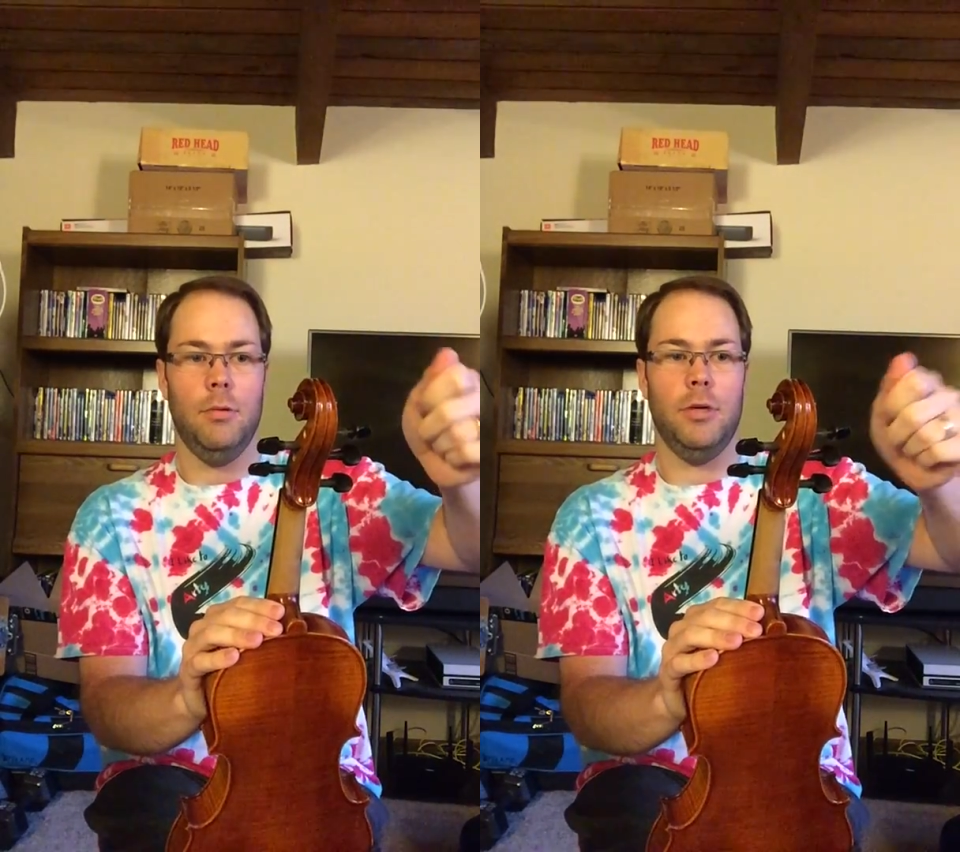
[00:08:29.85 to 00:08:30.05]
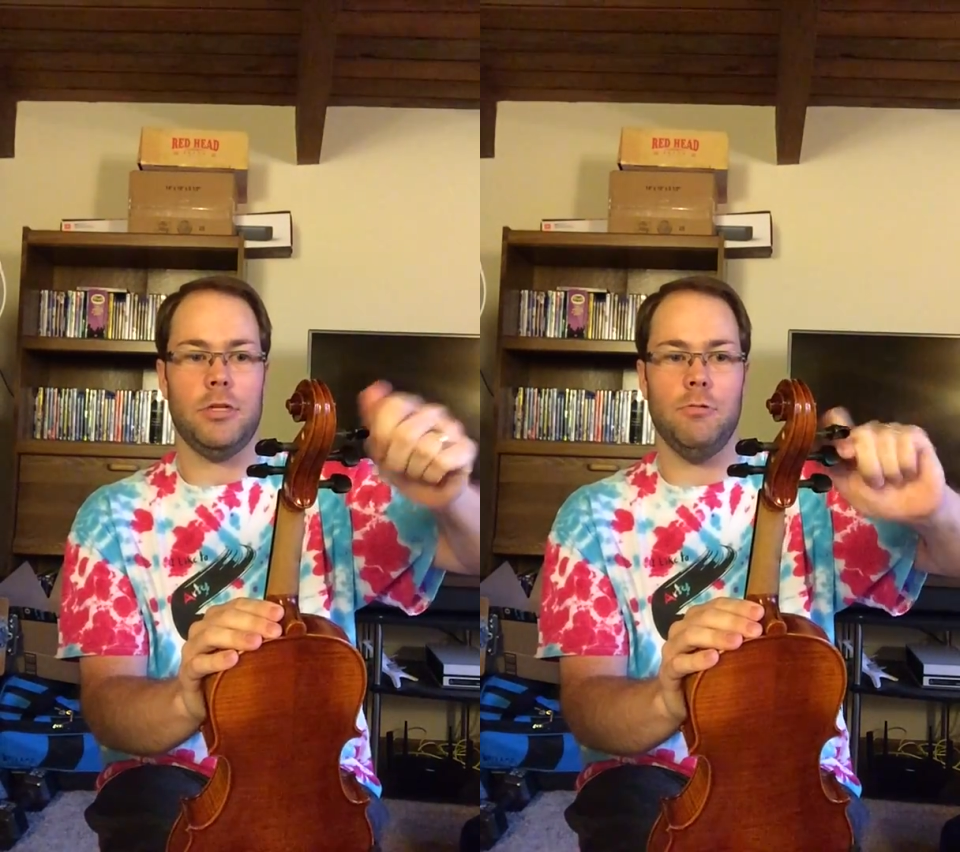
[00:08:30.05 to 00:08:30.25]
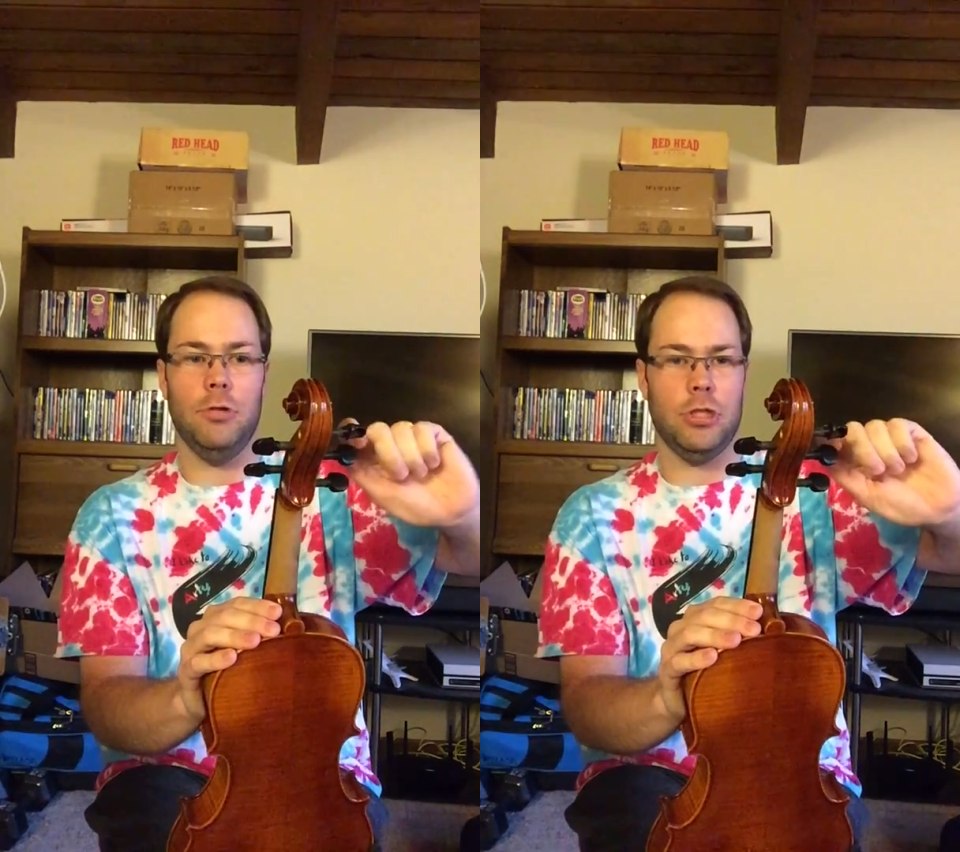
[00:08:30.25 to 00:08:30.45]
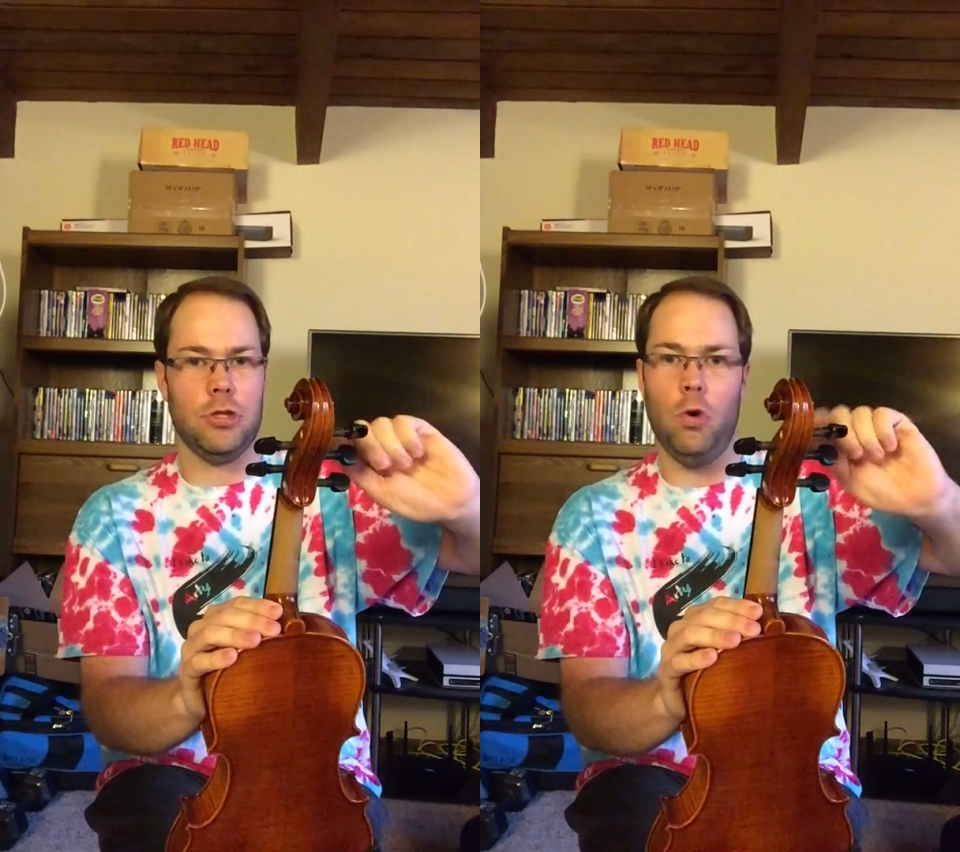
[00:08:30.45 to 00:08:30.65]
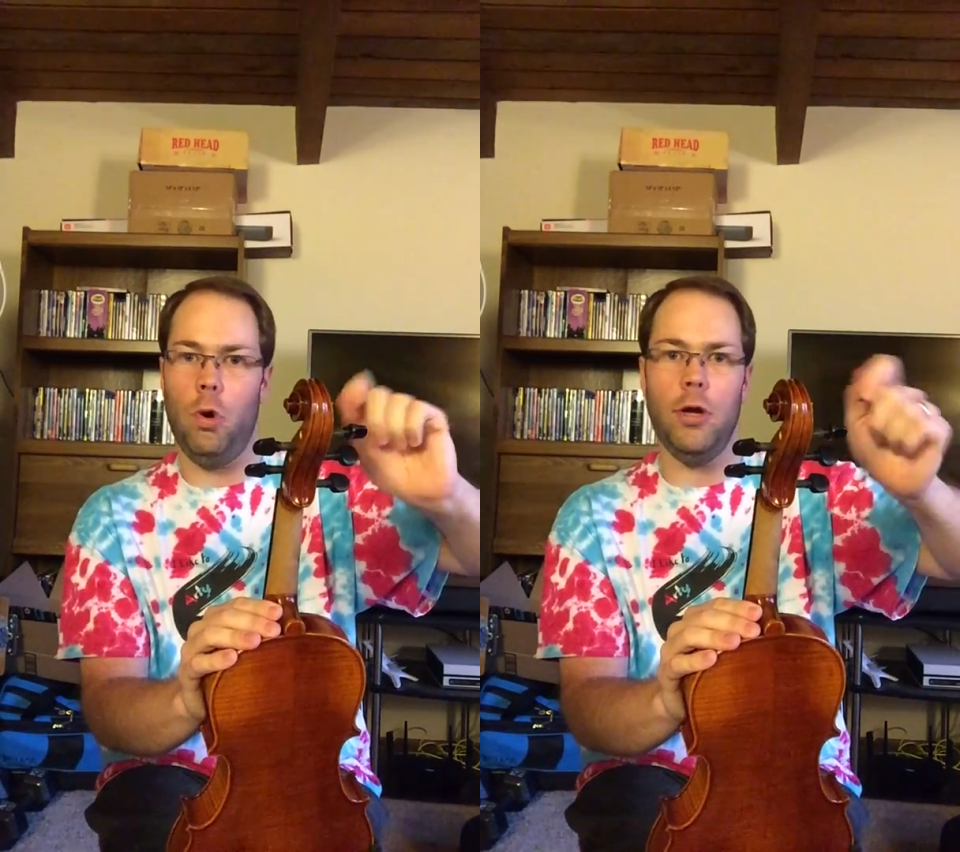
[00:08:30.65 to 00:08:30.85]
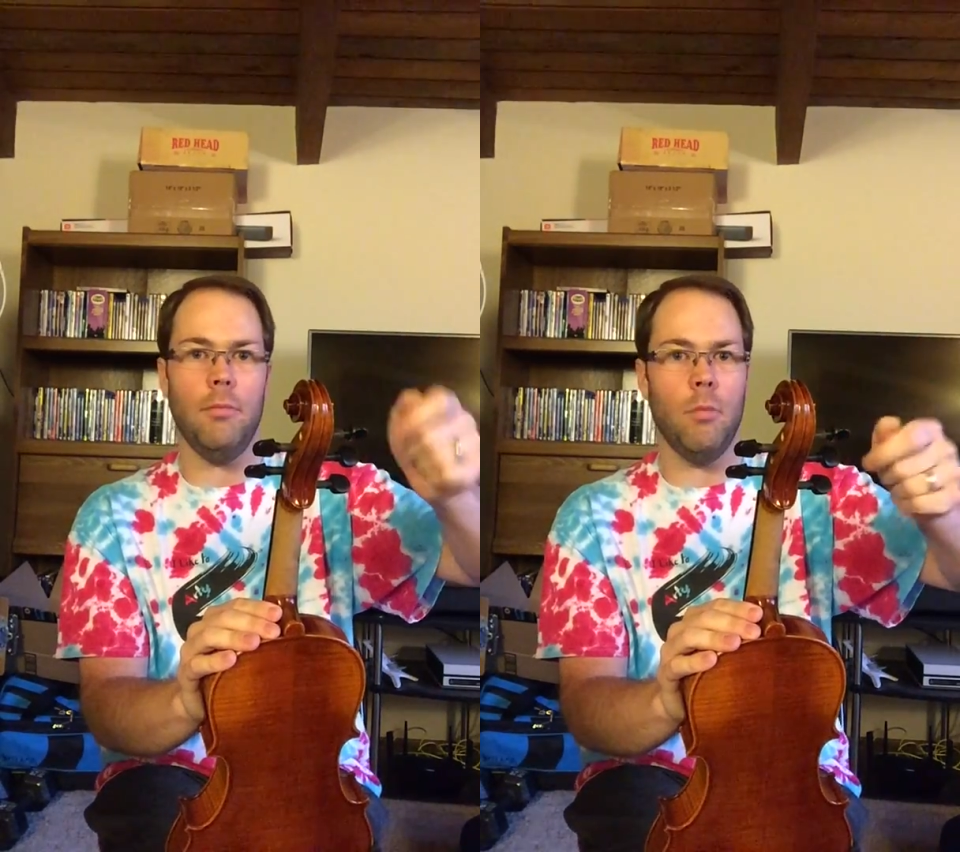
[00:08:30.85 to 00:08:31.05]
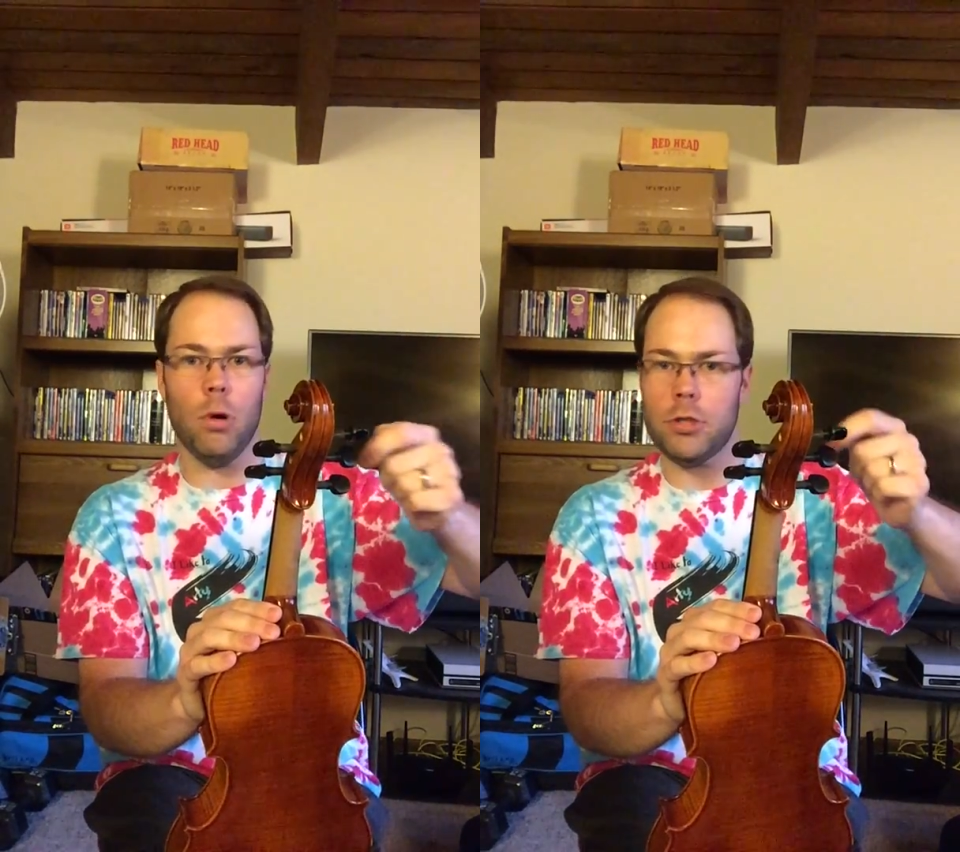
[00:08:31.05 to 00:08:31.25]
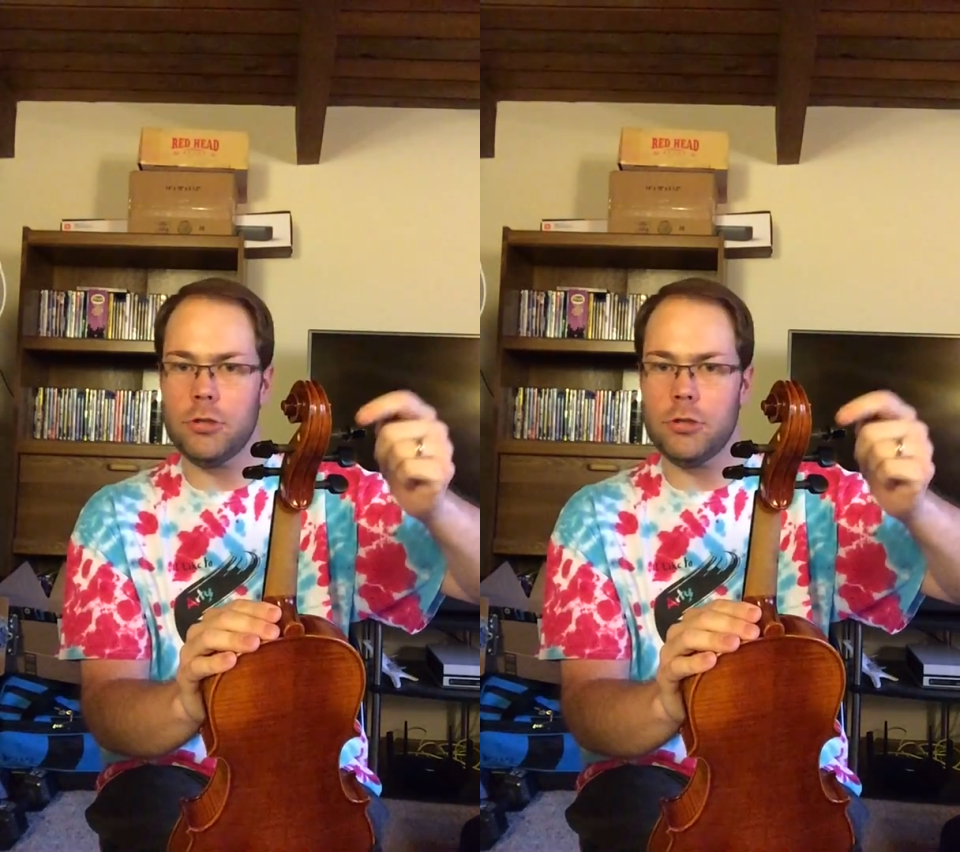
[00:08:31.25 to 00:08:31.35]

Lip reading: which will just coil more